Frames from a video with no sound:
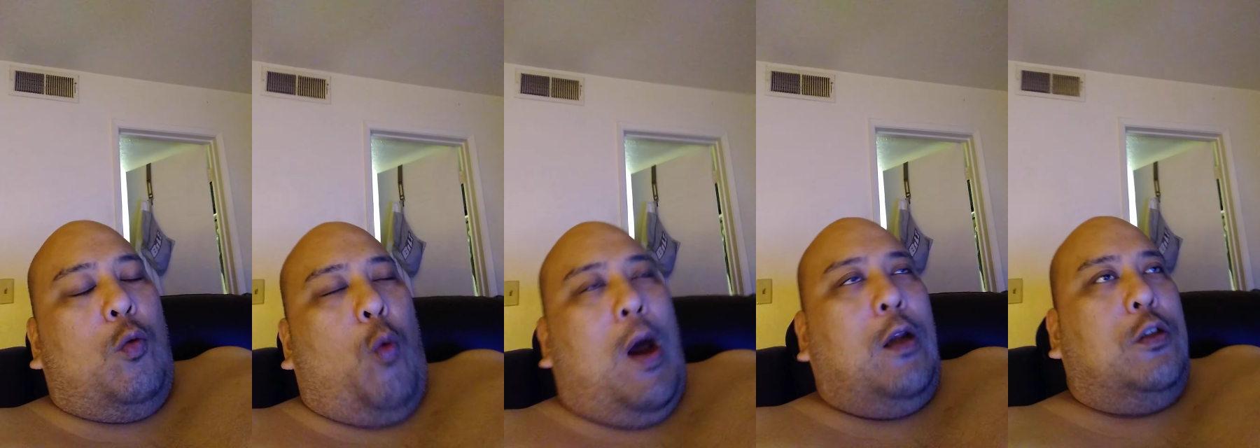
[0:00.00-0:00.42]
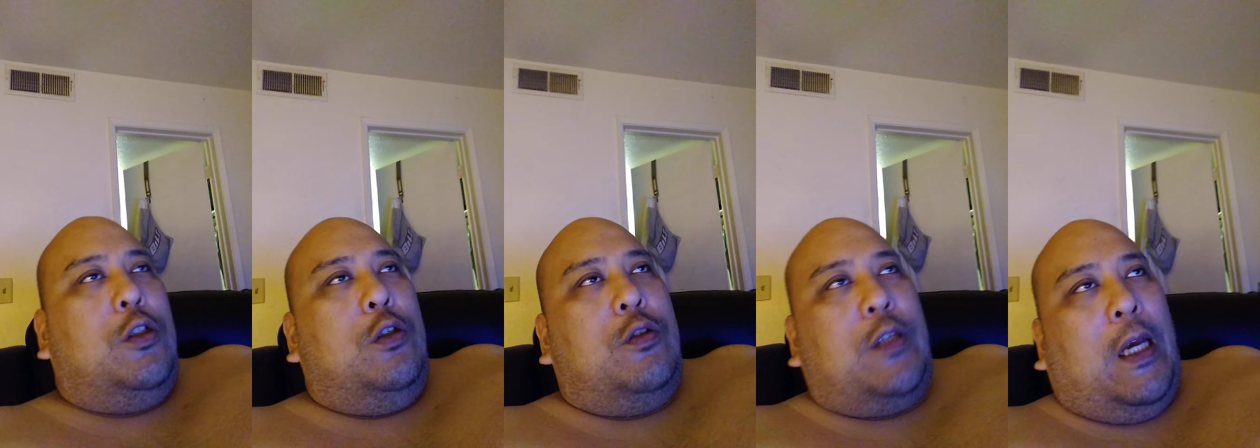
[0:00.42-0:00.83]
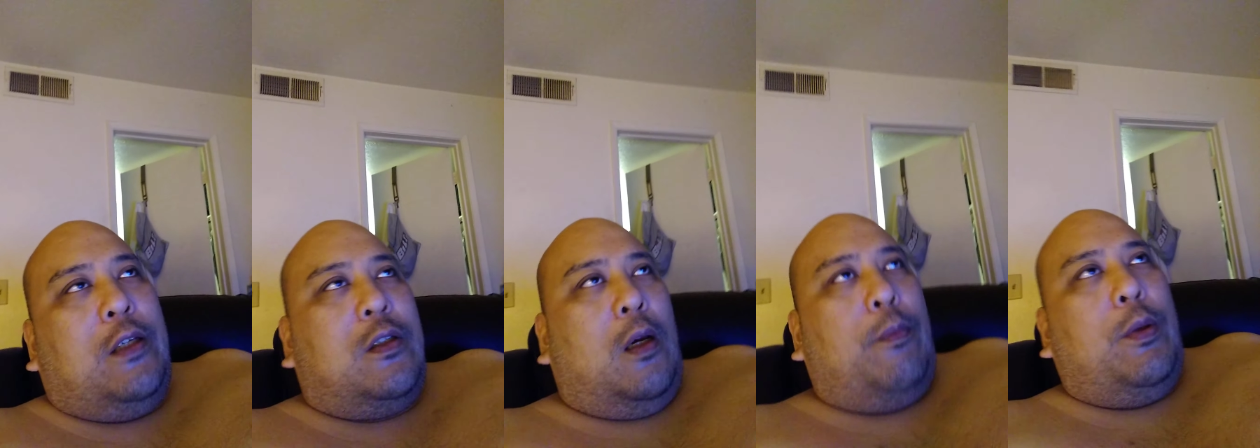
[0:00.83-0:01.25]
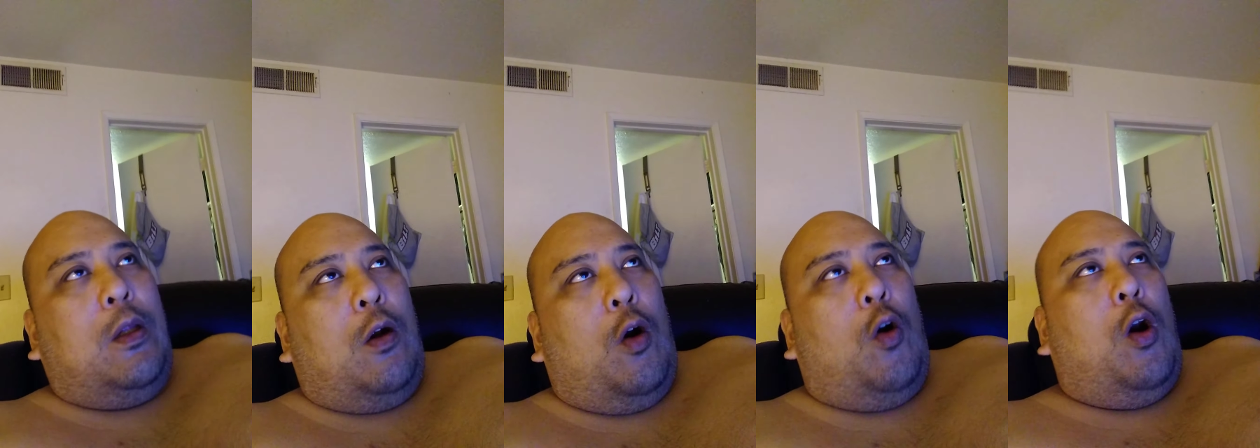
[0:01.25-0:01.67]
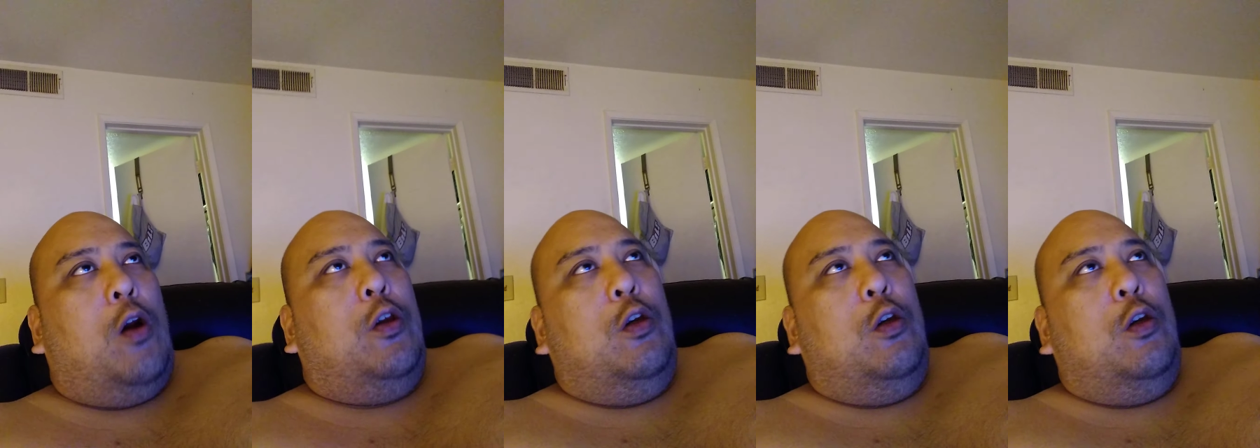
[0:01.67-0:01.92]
Why don't you say something, or are